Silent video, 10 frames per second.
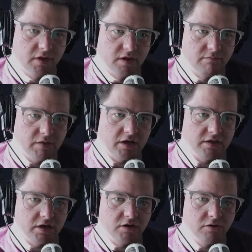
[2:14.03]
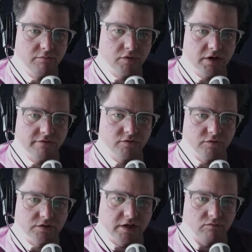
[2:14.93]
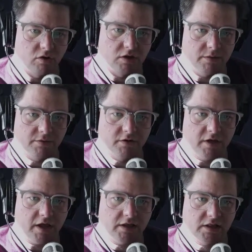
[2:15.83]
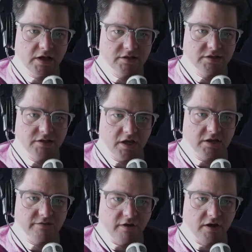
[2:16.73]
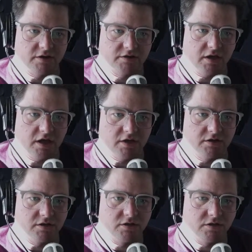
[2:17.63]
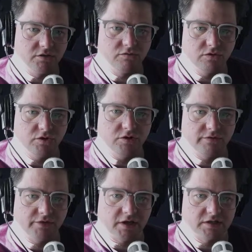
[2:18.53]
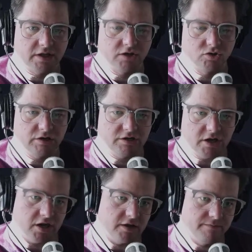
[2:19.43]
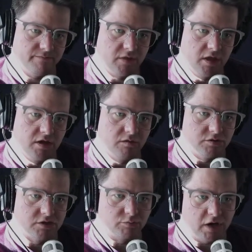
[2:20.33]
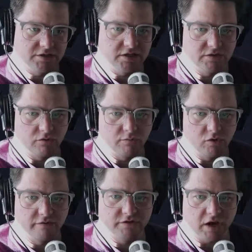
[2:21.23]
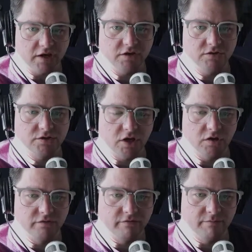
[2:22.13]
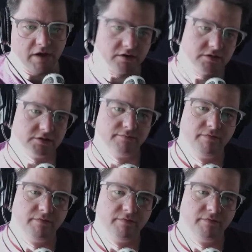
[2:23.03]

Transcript: meaning that a new breed of tools like Rollup could analyze the JS files and to do useful things like tree shaking, which is a process that removes unused code from bundles.